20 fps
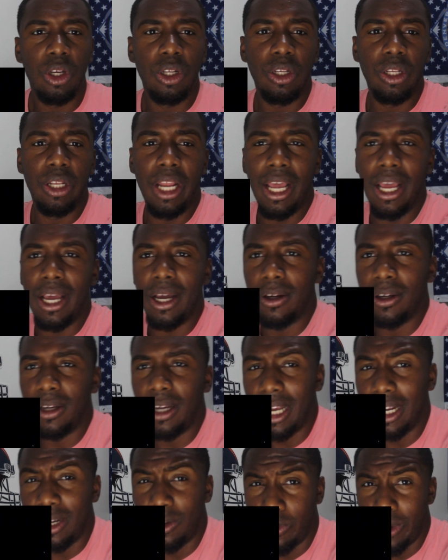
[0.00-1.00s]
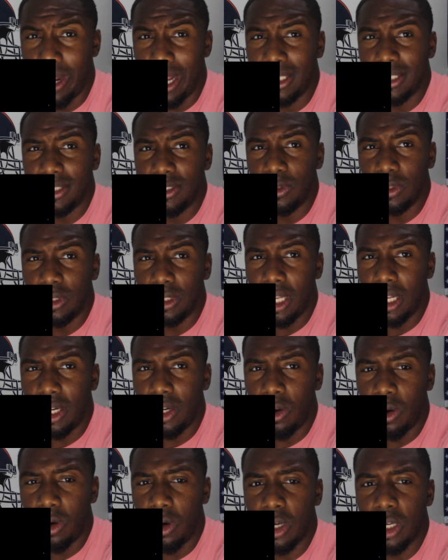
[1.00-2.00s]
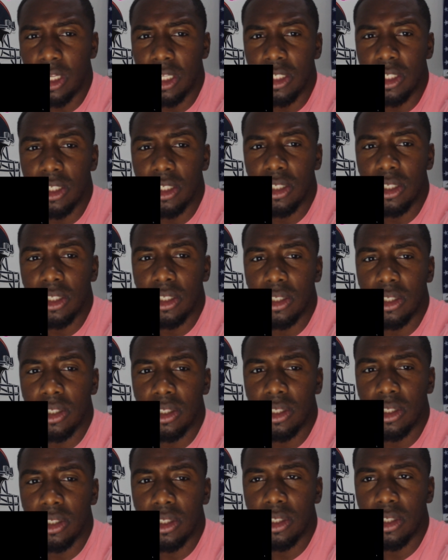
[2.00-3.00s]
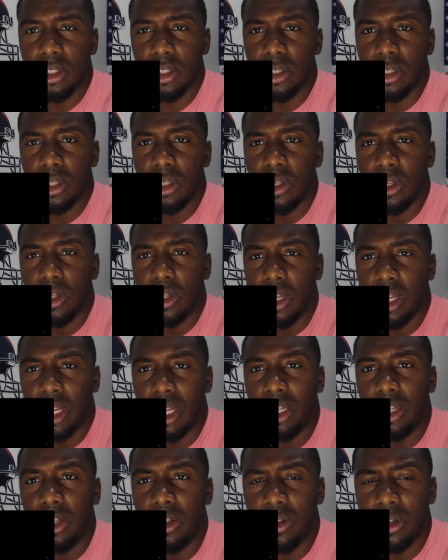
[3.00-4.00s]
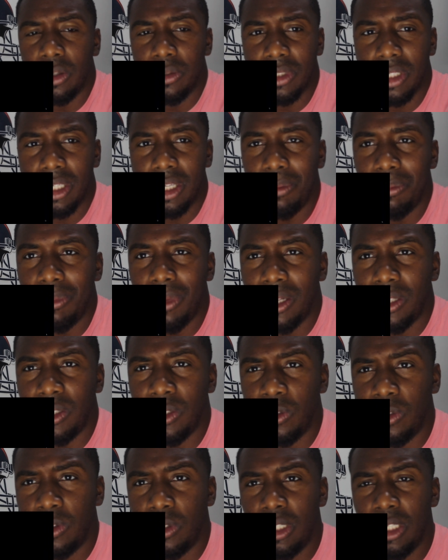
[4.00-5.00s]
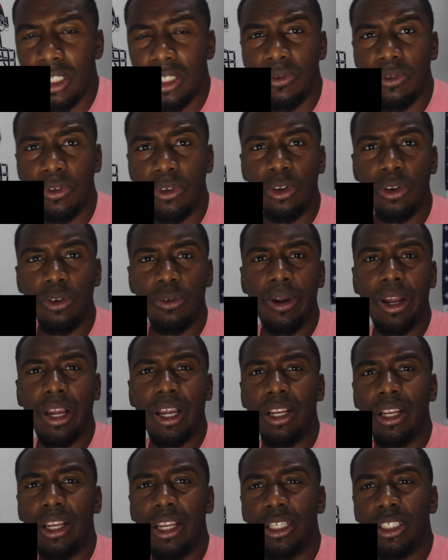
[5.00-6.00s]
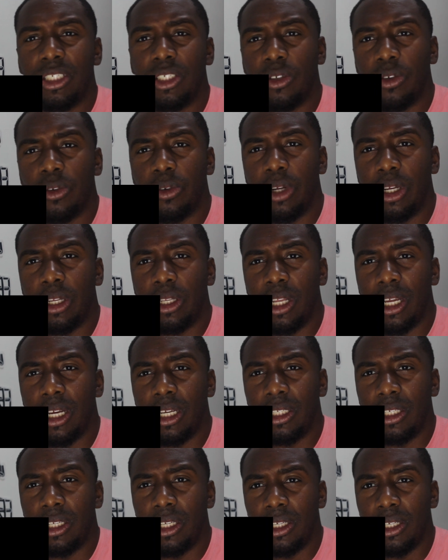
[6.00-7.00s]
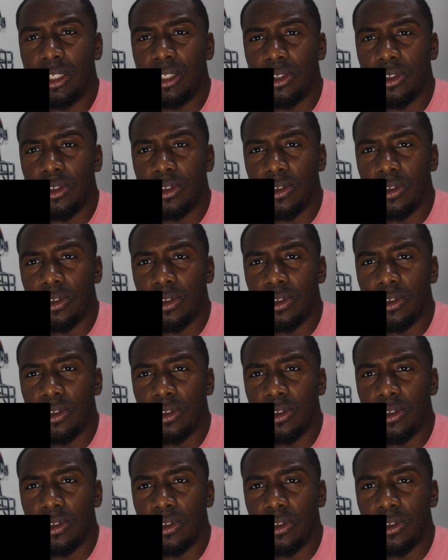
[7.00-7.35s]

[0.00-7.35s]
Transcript: Now, I've been reacting to a lot of artists. And you know what I'm saying, I'm not doing this for no recognition or nothing like this.